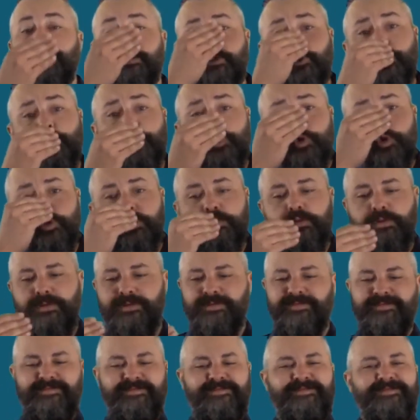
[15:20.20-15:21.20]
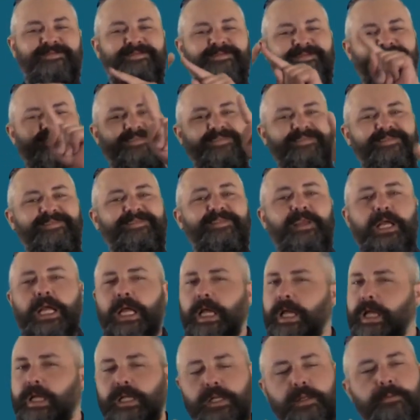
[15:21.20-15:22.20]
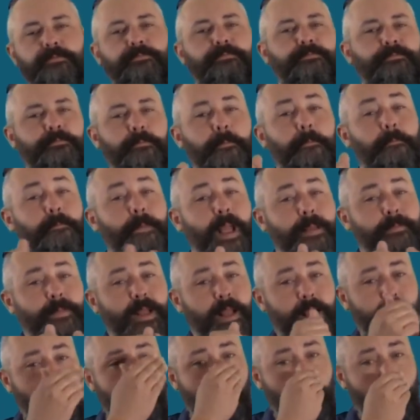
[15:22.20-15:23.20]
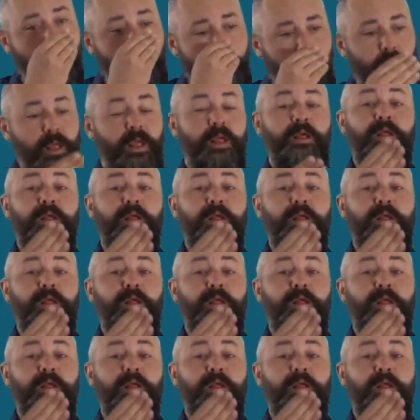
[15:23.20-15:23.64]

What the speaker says: Use disposable tissues and throw them away after using them.